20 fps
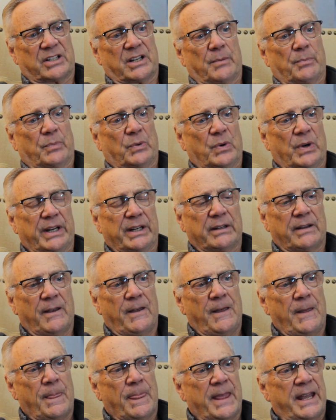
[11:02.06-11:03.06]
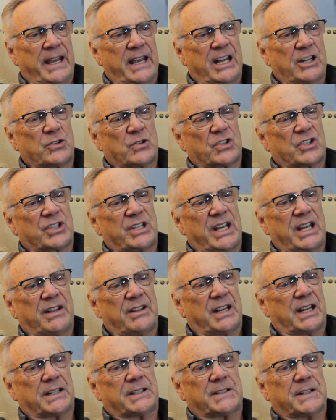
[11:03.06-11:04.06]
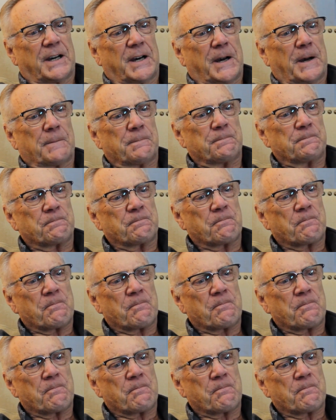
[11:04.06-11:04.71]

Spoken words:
some point. Interesting that